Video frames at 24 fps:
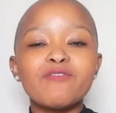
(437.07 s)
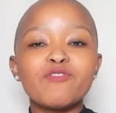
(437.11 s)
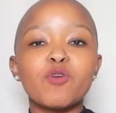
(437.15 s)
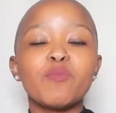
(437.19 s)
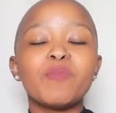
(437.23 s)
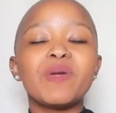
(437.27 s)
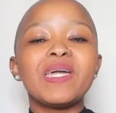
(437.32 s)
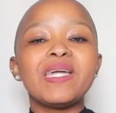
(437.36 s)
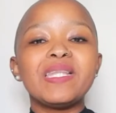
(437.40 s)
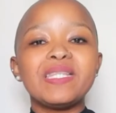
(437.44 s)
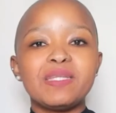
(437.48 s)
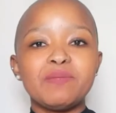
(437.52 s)

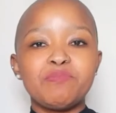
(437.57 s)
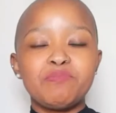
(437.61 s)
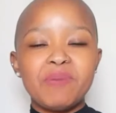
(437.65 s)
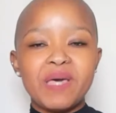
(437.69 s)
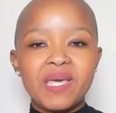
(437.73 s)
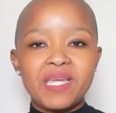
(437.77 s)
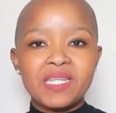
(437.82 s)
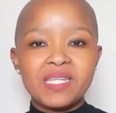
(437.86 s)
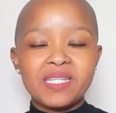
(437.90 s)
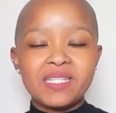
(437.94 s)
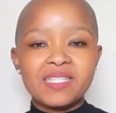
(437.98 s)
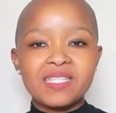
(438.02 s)
from
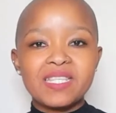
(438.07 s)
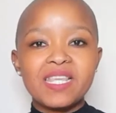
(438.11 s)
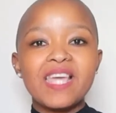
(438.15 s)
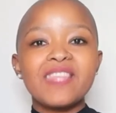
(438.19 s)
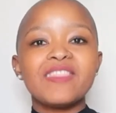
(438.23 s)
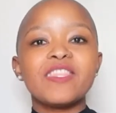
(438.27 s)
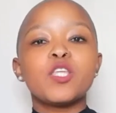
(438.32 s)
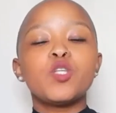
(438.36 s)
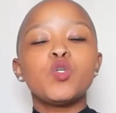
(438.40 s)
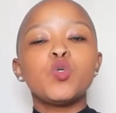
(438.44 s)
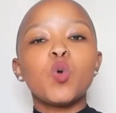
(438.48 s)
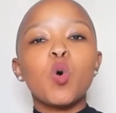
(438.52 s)
independence,
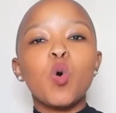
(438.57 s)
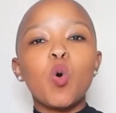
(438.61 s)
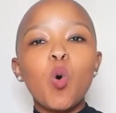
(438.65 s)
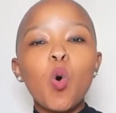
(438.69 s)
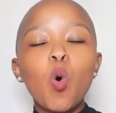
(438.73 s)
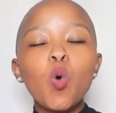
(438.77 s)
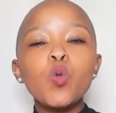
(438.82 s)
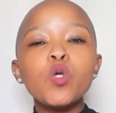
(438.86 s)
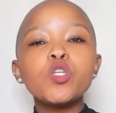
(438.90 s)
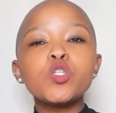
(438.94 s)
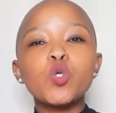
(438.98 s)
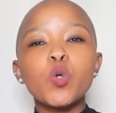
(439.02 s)
then you're
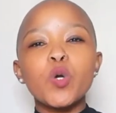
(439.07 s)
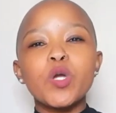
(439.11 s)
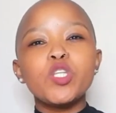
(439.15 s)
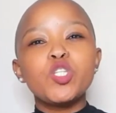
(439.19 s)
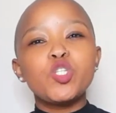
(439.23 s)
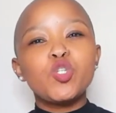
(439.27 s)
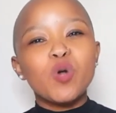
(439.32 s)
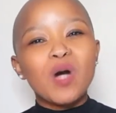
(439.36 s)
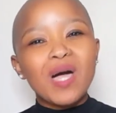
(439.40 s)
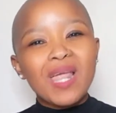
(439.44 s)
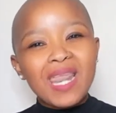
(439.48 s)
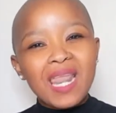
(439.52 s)
always
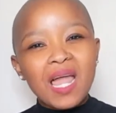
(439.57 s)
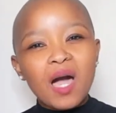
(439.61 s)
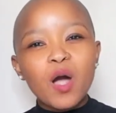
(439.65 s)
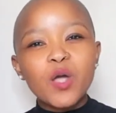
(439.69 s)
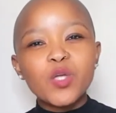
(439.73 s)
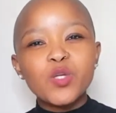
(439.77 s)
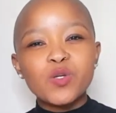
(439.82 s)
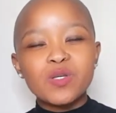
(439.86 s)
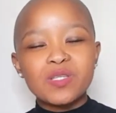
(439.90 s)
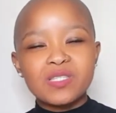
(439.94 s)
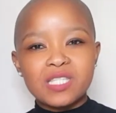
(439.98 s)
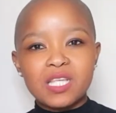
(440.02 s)
going to
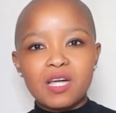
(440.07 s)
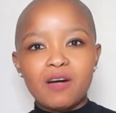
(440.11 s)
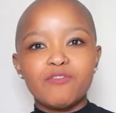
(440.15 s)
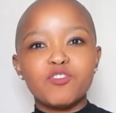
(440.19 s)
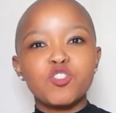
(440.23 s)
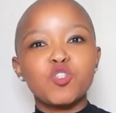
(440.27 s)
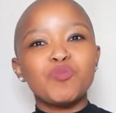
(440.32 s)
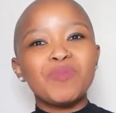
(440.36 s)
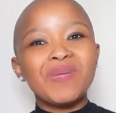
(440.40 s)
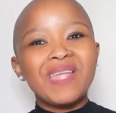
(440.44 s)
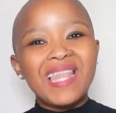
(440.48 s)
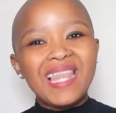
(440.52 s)
allow
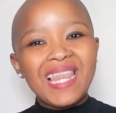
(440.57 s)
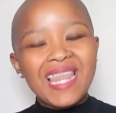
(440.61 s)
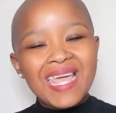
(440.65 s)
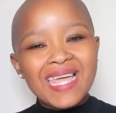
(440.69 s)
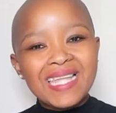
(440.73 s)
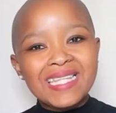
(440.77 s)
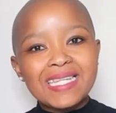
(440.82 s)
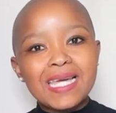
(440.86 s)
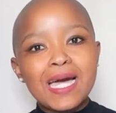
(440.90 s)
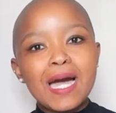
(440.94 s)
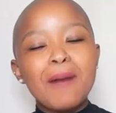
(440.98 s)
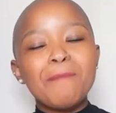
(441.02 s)
yourself to be
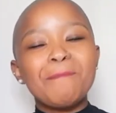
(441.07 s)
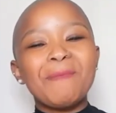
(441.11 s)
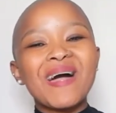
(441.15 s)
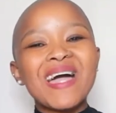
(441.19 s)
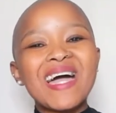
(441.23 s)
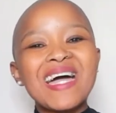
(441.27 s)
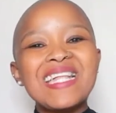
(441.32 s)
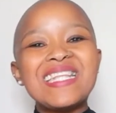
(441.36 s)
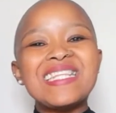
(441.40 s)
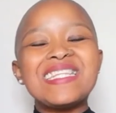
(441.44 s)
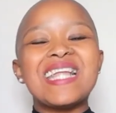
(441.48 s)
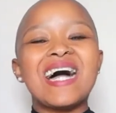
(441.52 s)
led by
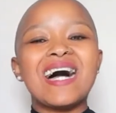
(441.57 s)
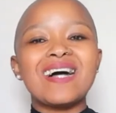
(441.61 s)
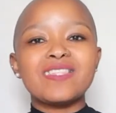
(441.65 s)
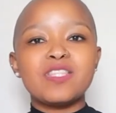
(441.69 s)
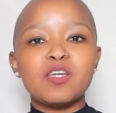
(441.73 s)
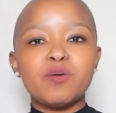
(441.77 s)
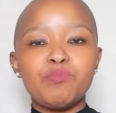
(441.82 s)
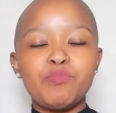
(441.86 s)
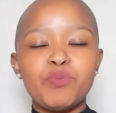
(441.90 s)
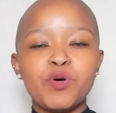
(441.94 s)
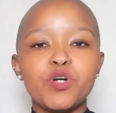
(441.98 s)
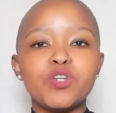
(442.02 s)

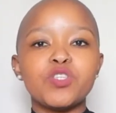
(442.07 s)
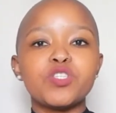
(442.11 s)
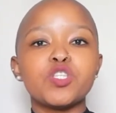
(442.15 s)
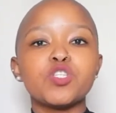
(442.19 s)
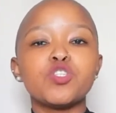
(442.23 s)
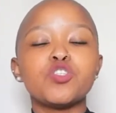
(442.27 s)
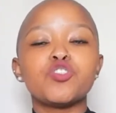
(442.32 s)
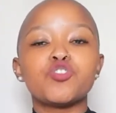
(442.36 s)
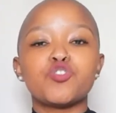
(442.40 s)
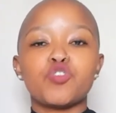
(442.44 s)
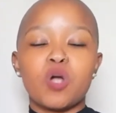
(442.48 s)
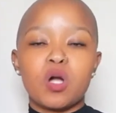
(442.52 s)
another
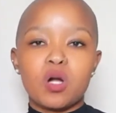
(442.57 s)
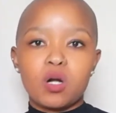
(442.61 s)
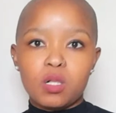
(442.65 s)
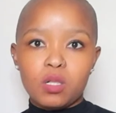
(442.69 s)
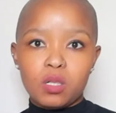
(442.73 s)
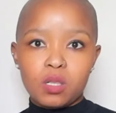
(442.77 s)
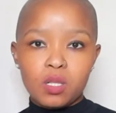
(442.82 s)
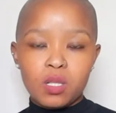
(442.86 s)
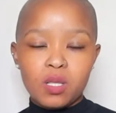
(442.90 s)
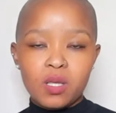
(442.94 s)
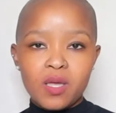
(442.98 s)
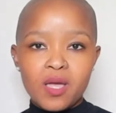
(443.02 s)
person's
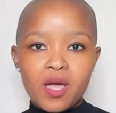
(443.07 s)
struggle,